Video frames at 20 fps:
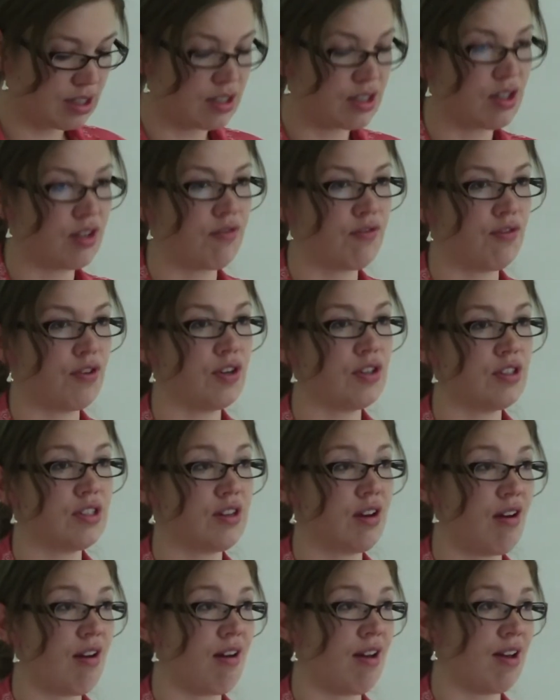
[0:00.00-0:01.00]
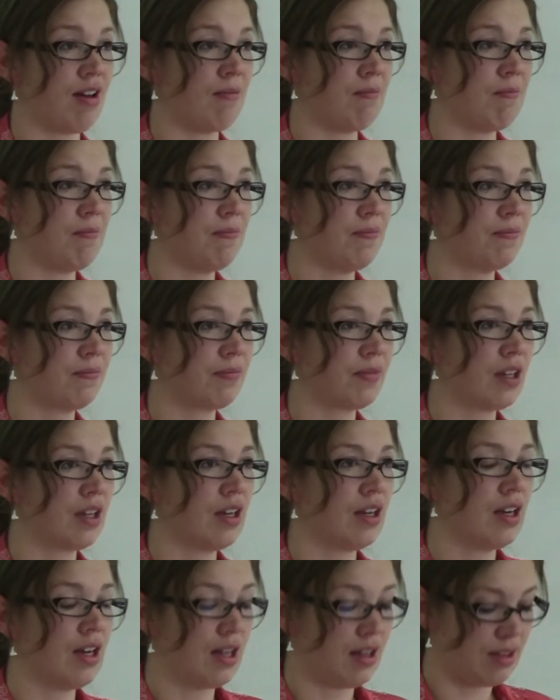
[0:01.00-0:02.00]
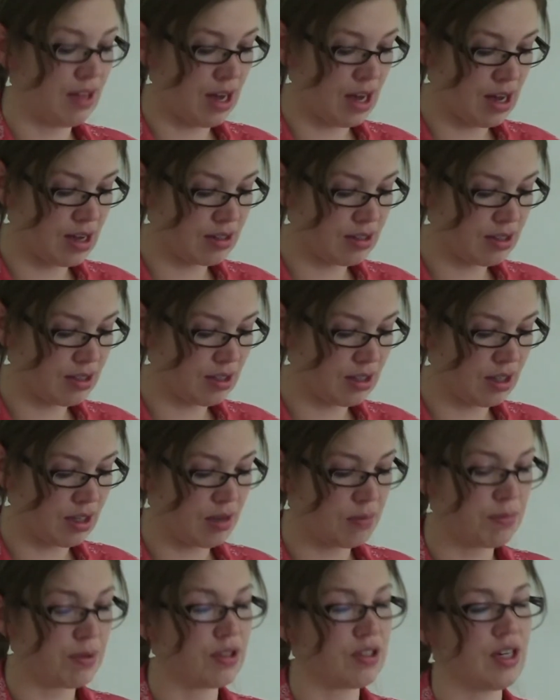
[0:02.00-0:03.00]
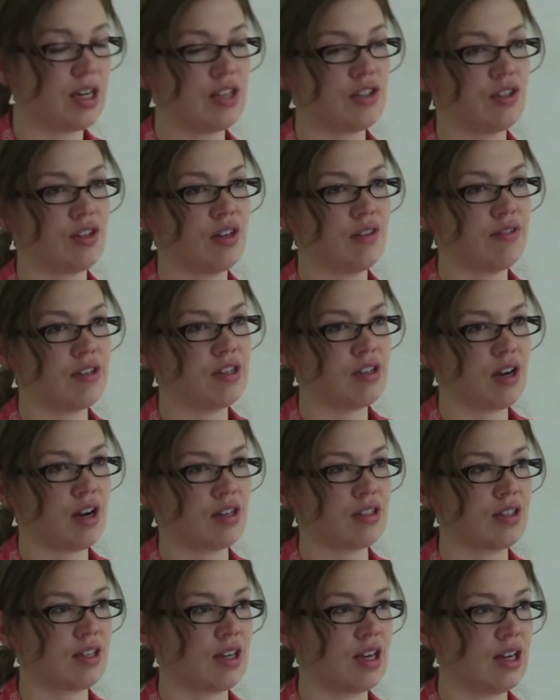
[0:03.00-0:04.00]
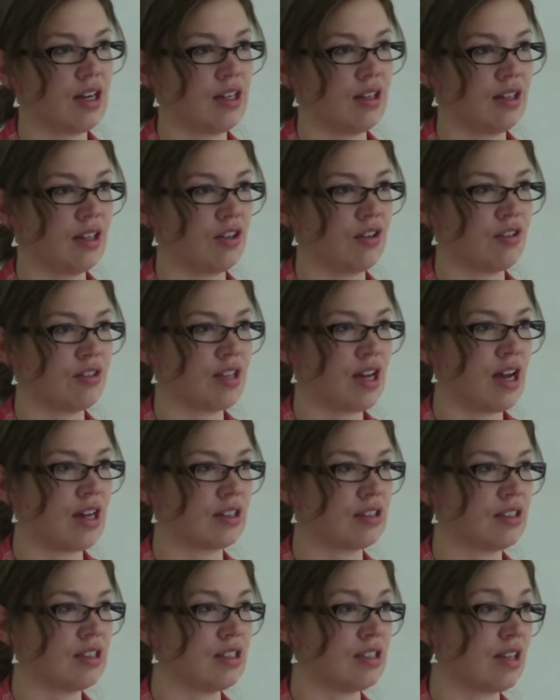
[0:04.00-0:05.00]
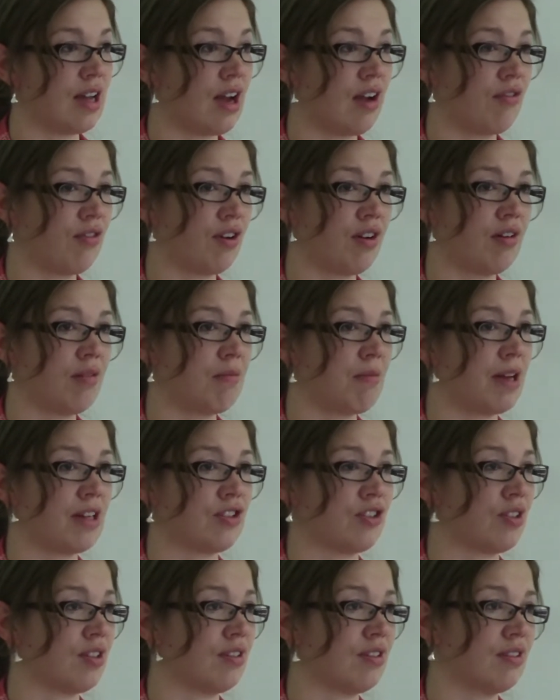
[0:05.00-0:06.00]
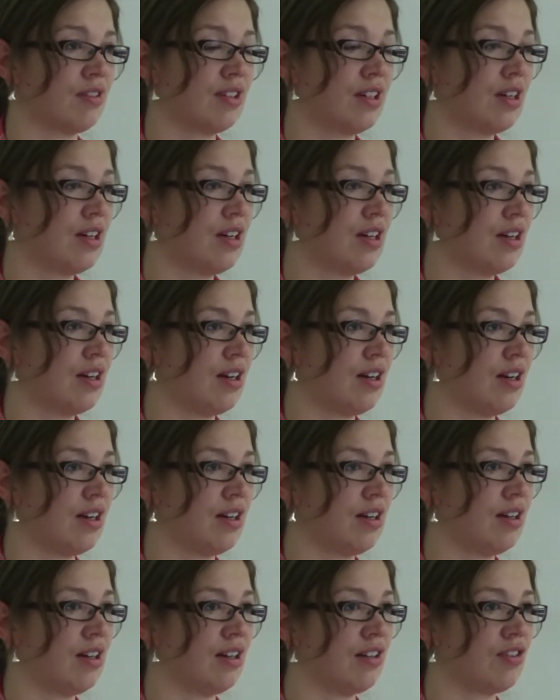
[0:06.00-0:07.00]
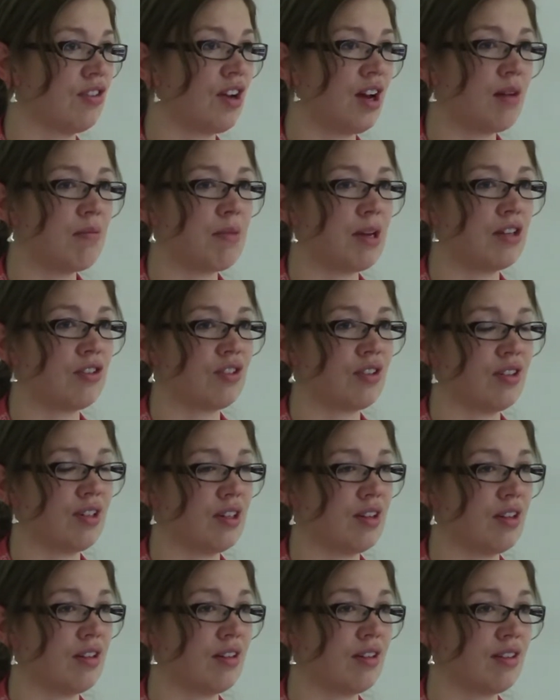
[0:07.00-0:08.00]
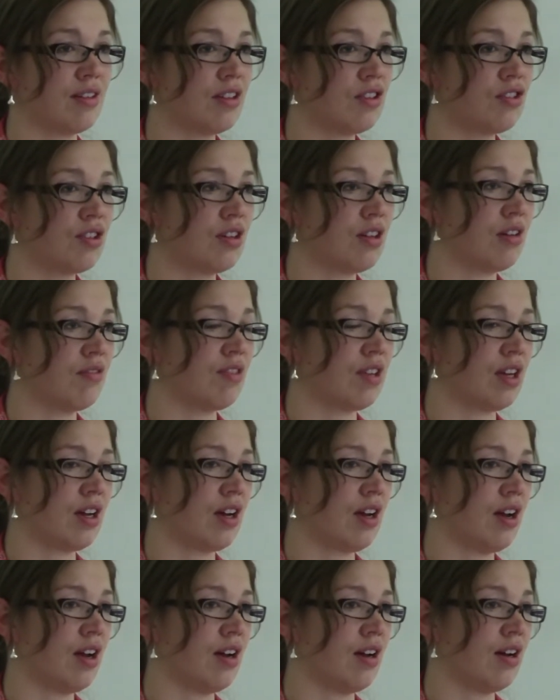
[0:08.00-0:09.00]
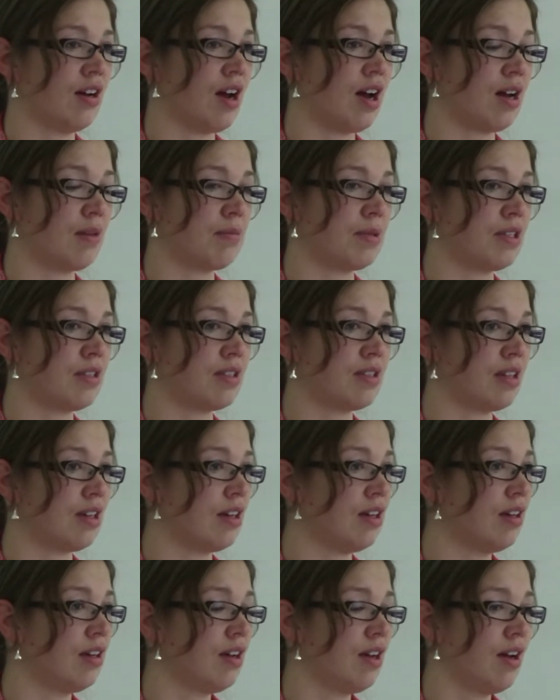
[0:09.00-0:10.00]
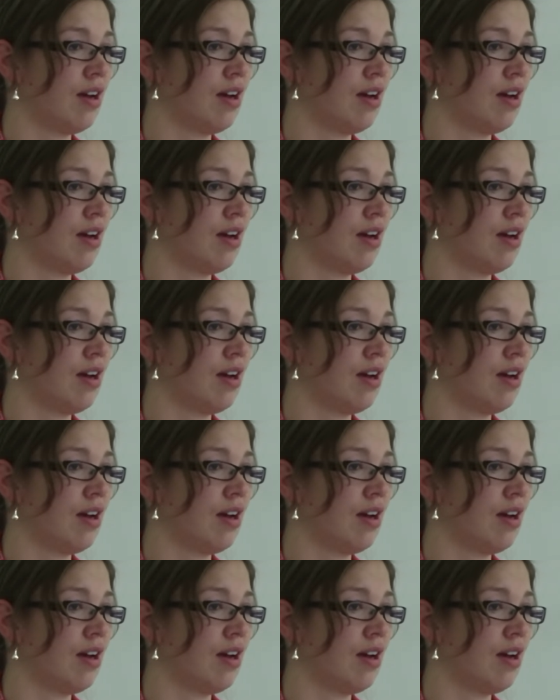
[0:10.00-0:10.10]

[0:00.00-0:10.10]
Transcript: is the first time that the Importation of Intoxicating Liquors Act is ever mentioned. It is not mentioned in the decision of the IPC,